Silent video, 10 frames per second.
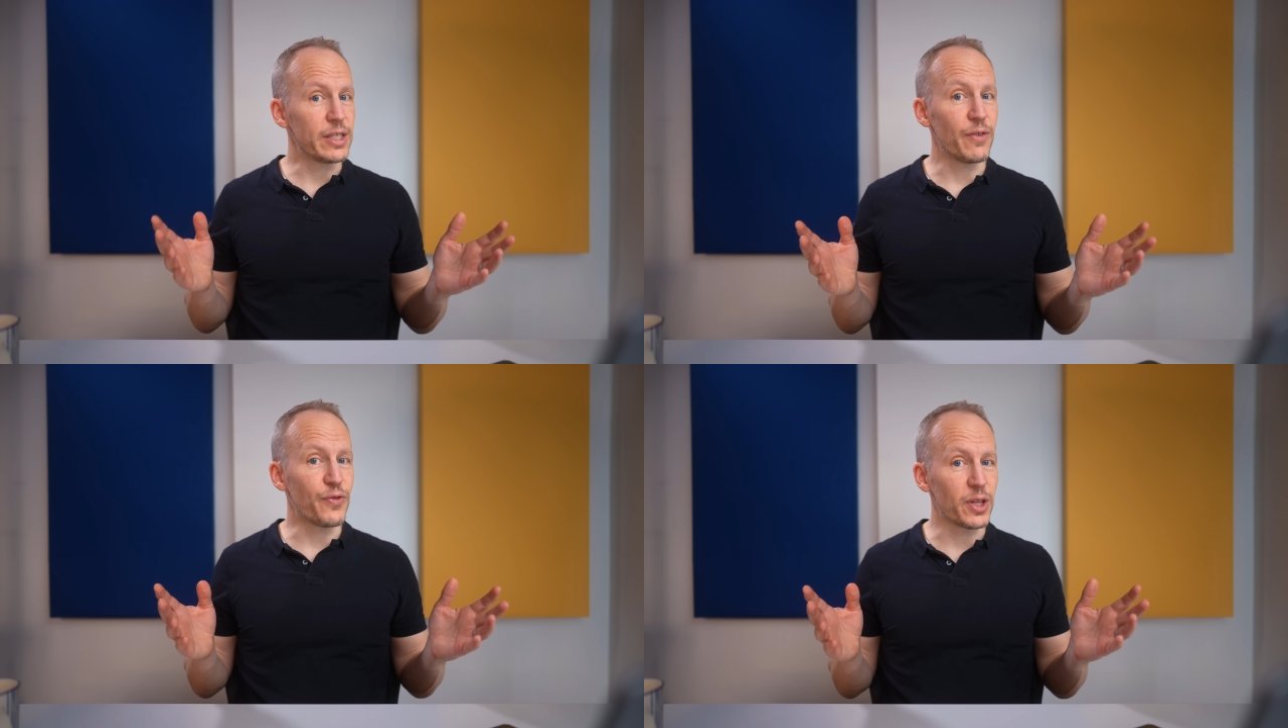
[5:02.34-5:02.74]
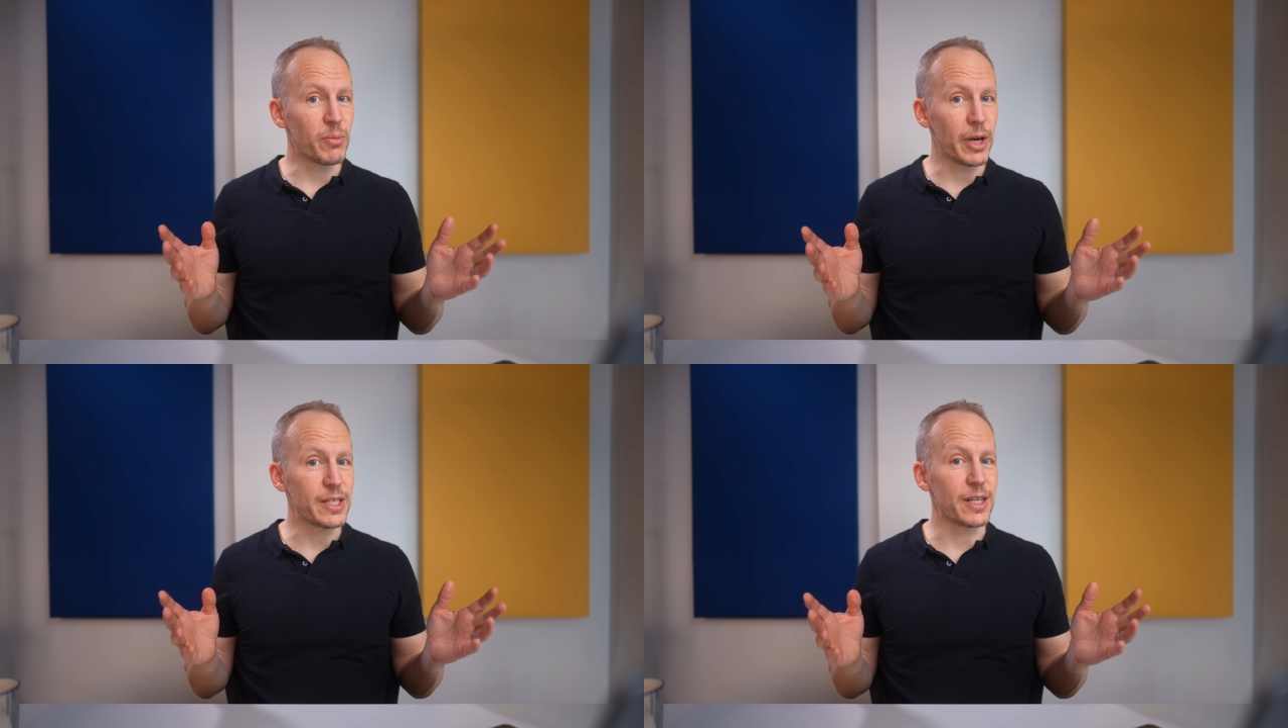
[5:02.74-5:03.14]
different
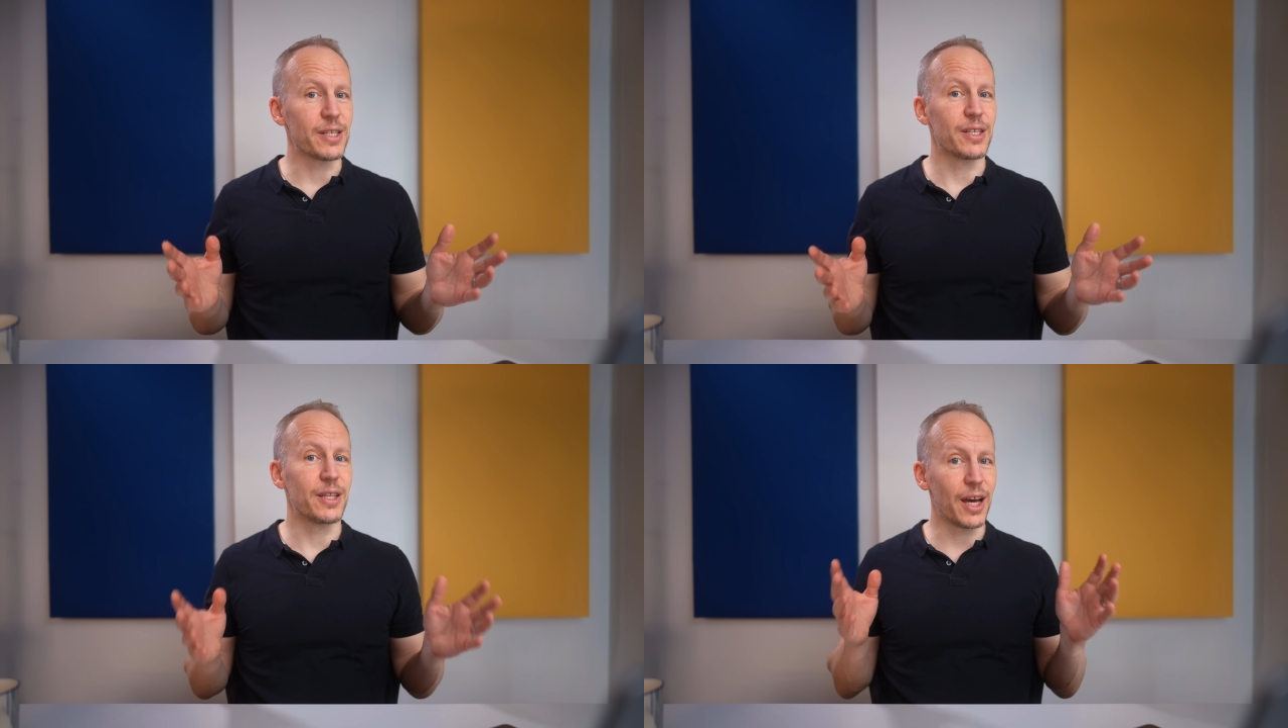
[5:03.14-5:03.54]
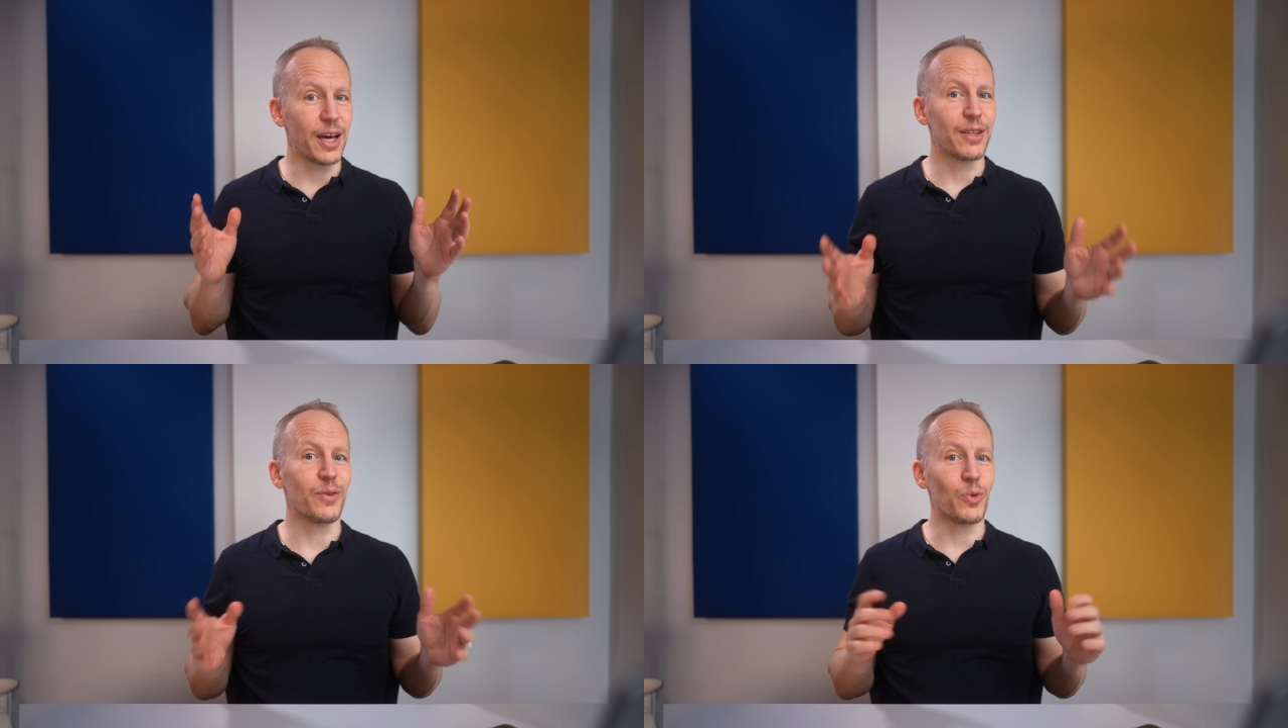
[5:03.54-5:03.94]
message
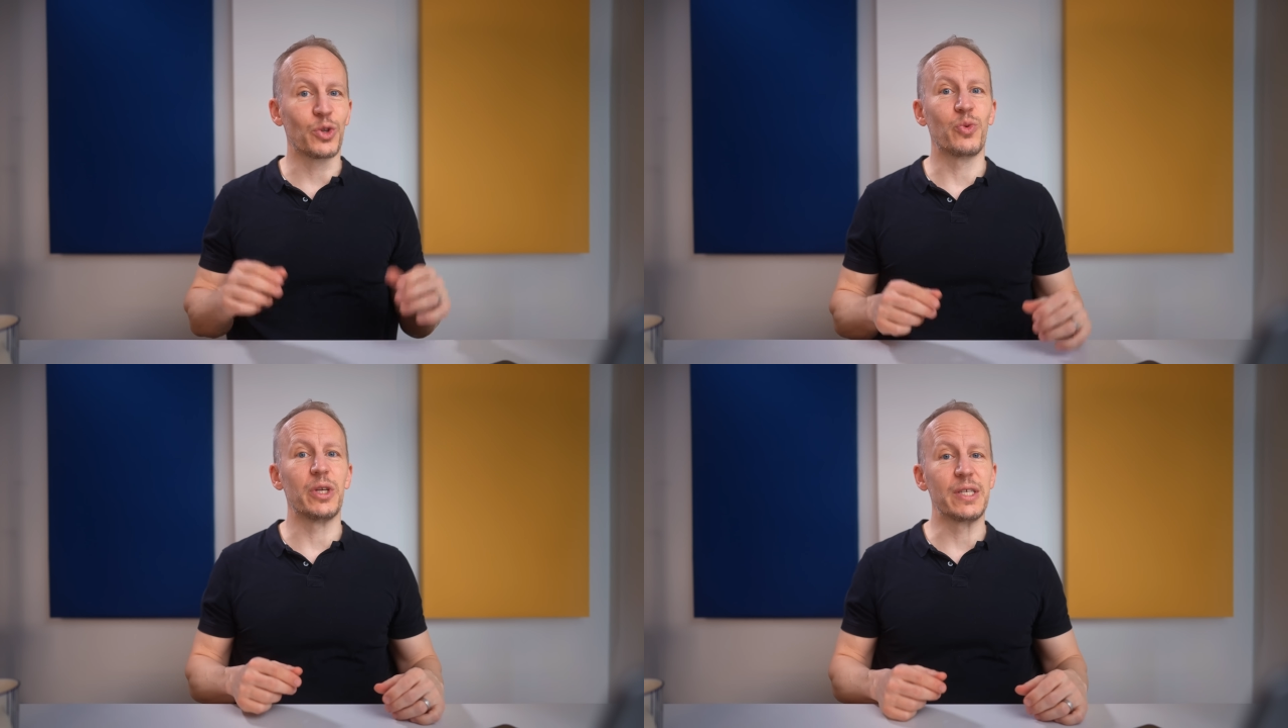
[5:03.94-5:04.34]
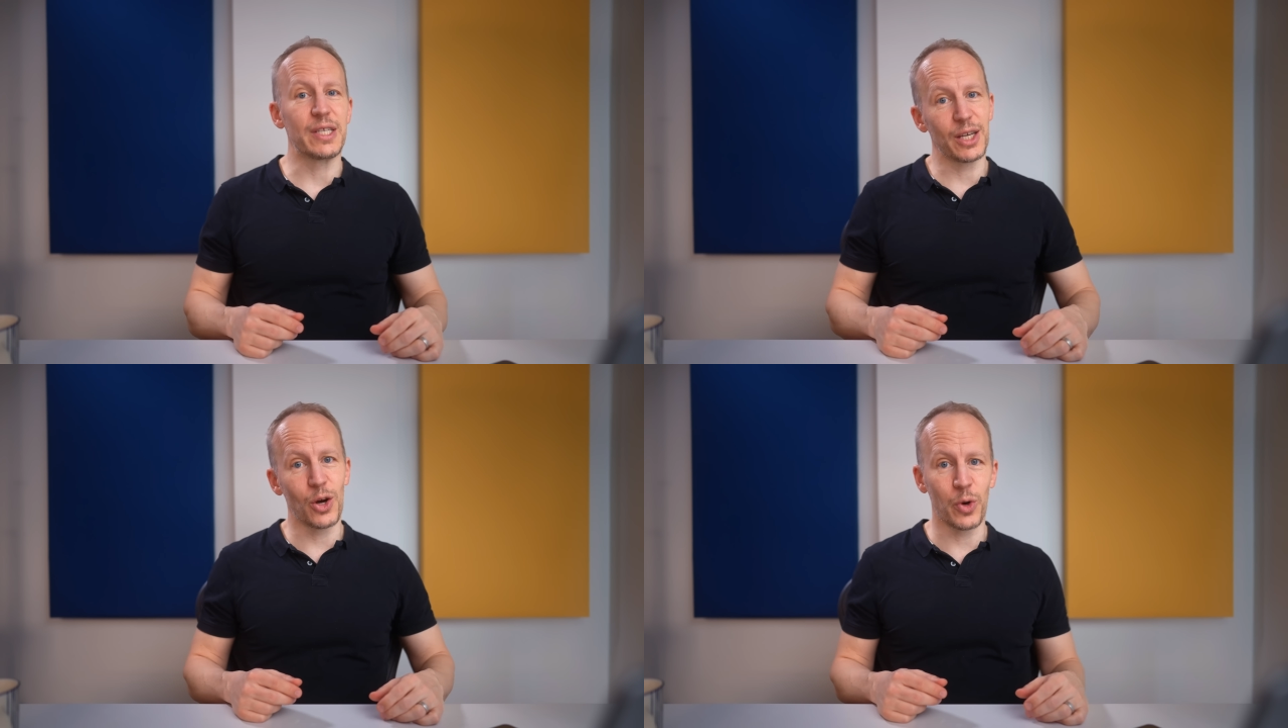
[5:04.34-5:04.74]
than what we
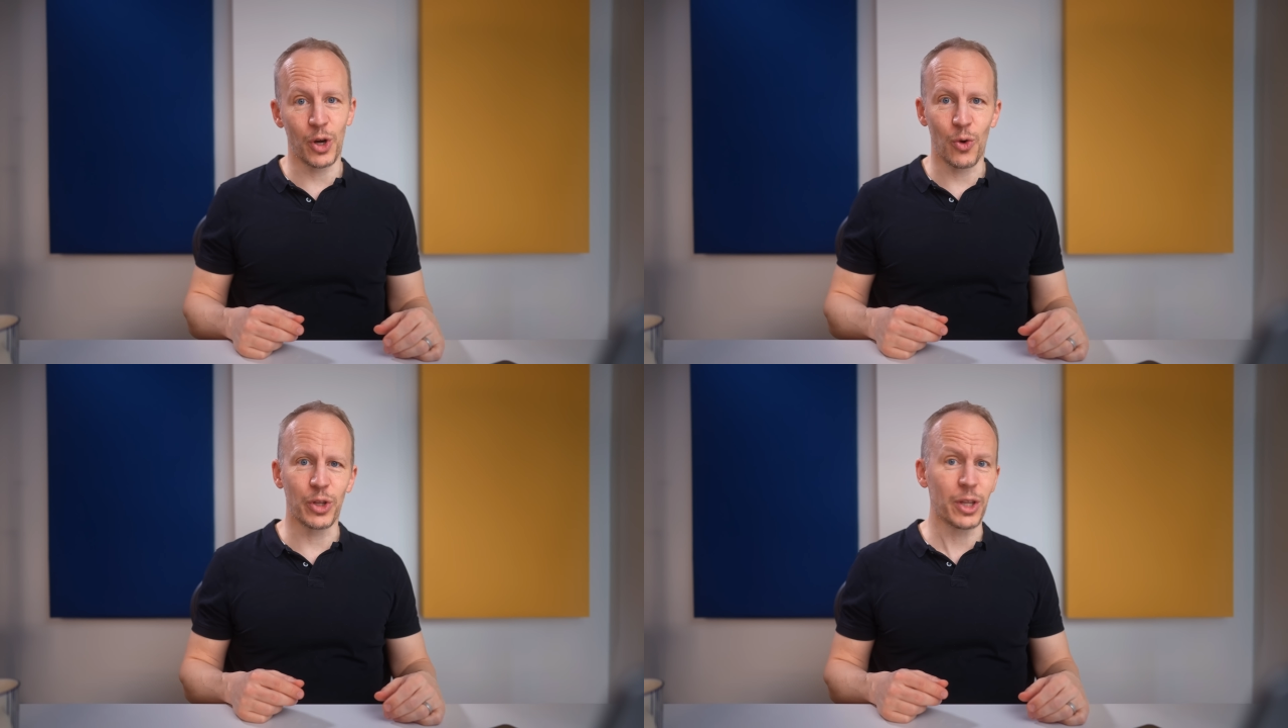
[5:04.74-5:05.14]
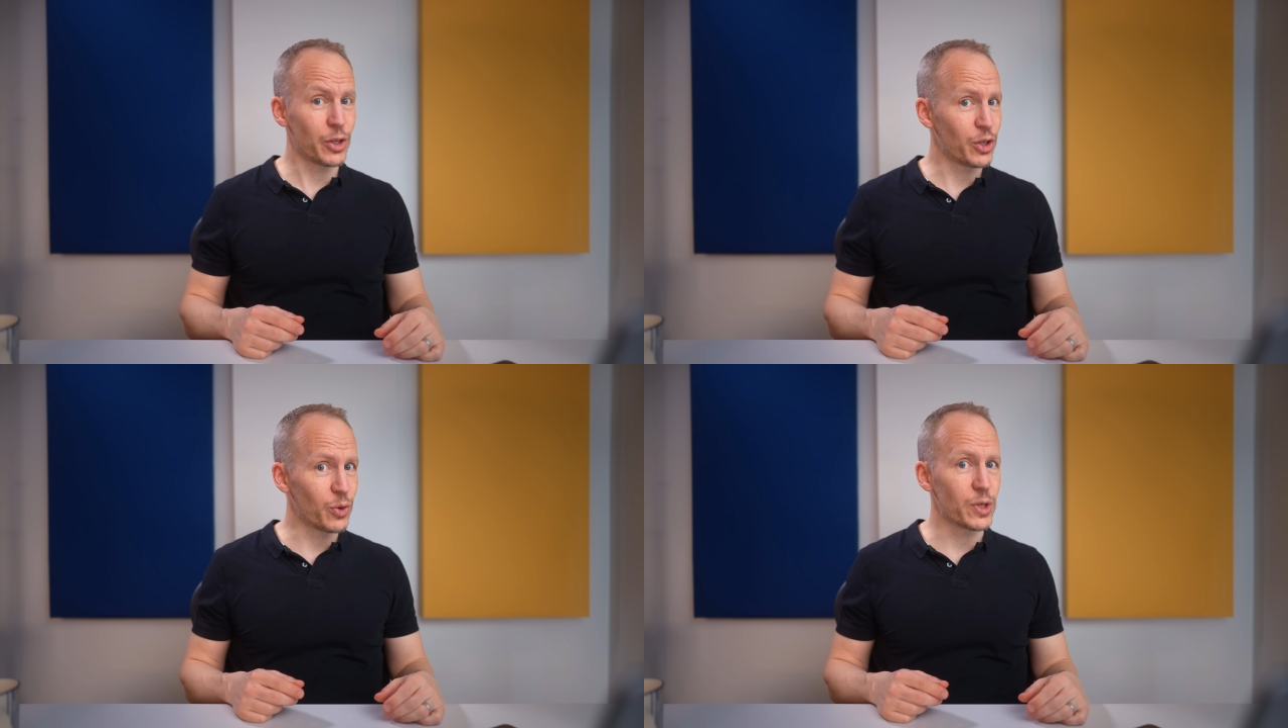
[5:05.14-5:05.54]
see going on in the
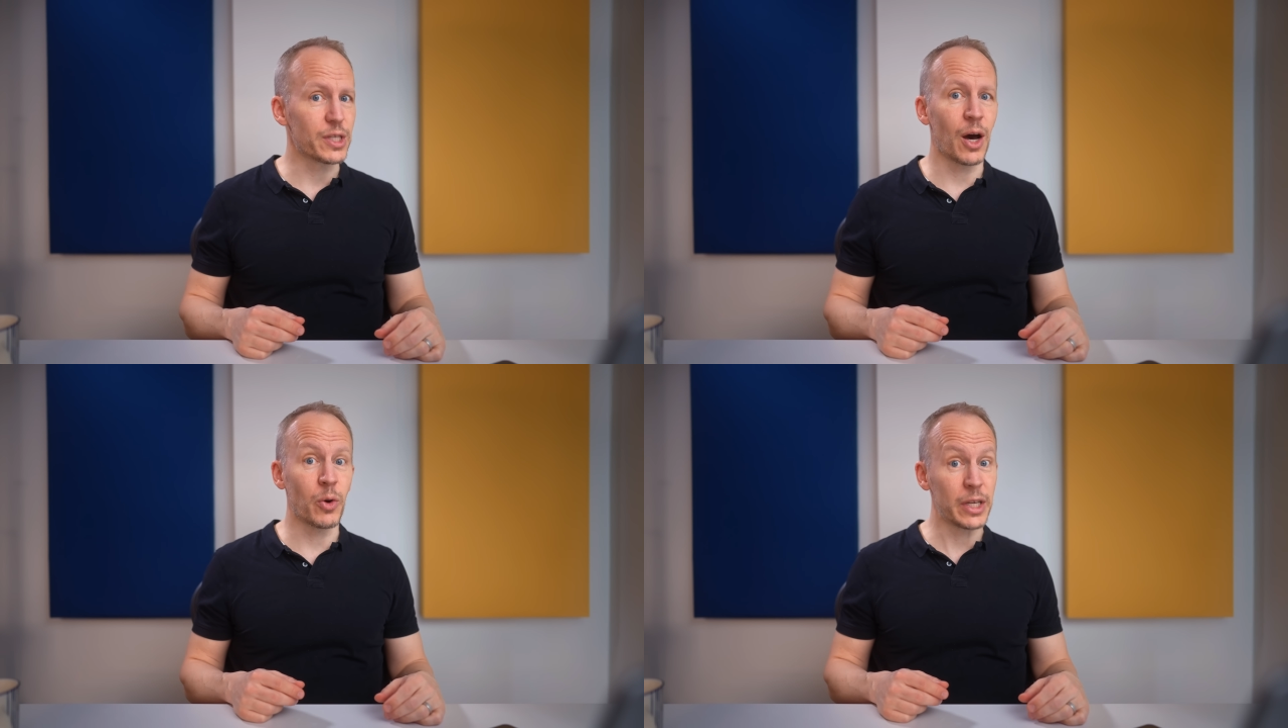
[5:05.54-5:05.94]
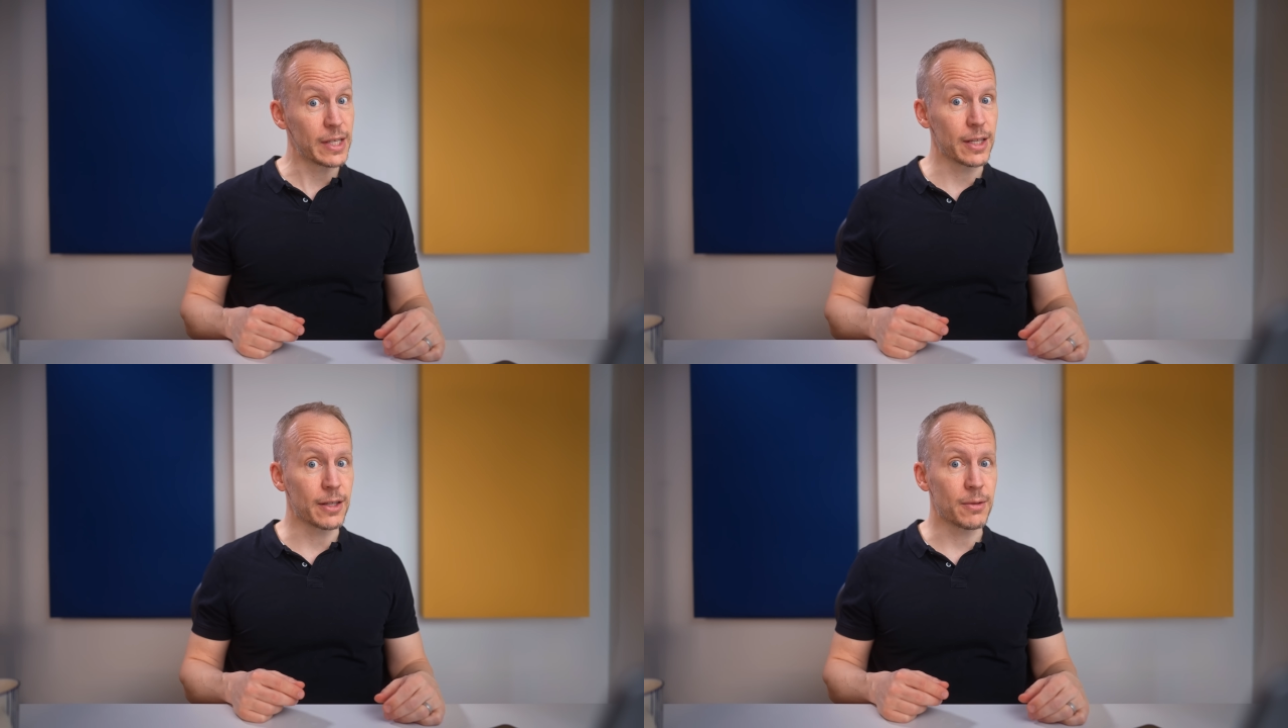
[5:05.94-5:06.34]
US now,
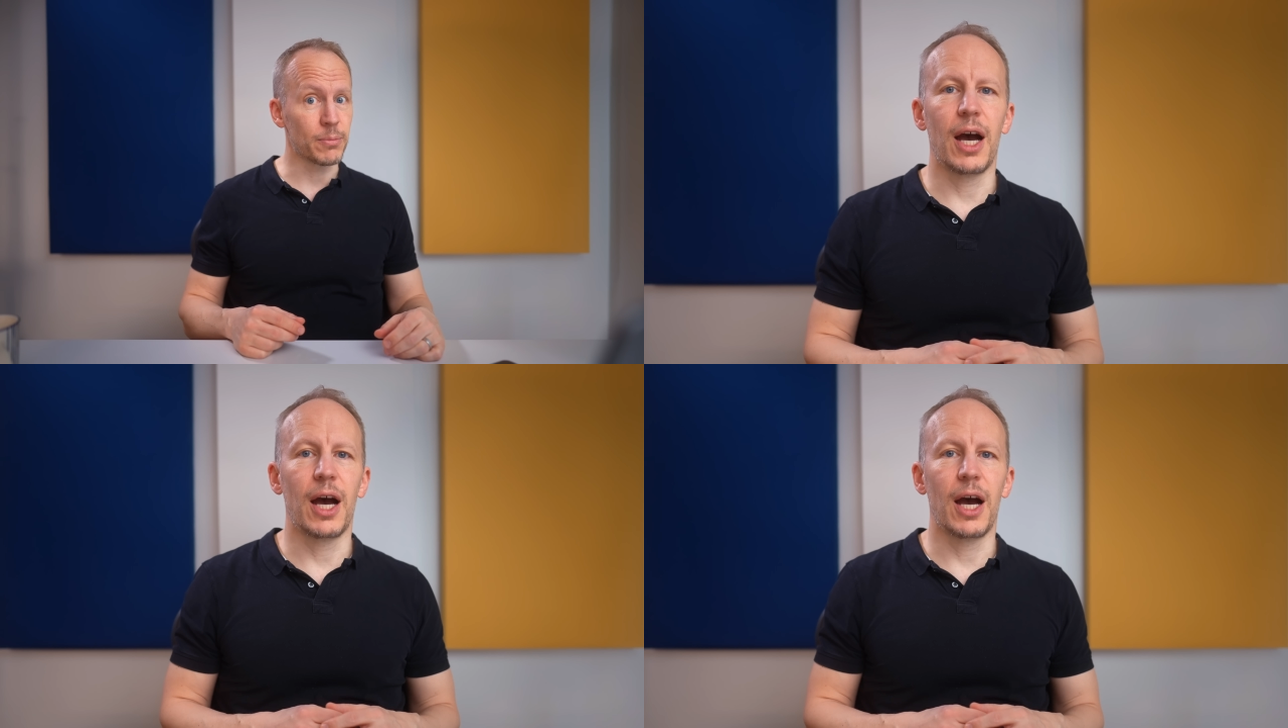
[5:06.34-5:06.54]
isn't it?